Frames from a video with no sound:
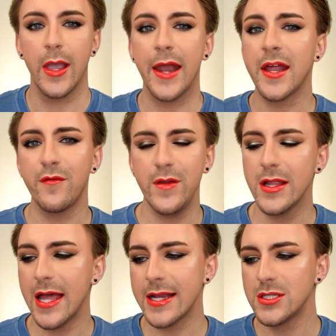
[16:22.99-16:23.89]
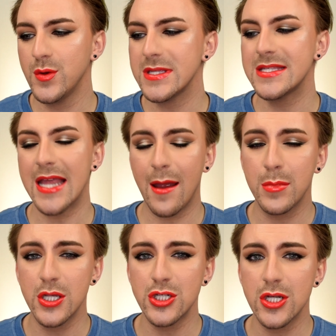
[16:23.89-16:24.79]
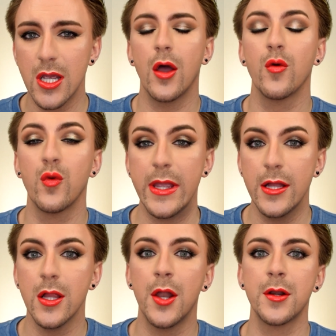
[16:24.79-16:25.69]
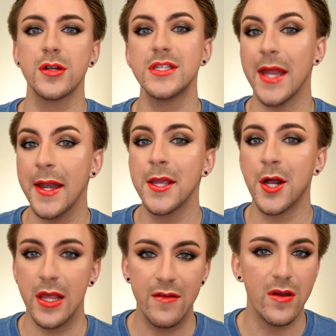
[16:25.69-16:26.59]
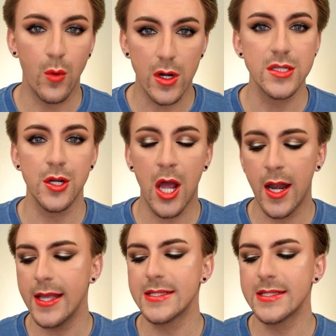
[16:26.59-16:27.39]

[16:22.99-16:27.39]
And I feel like to establish a real understanding on if it works or not,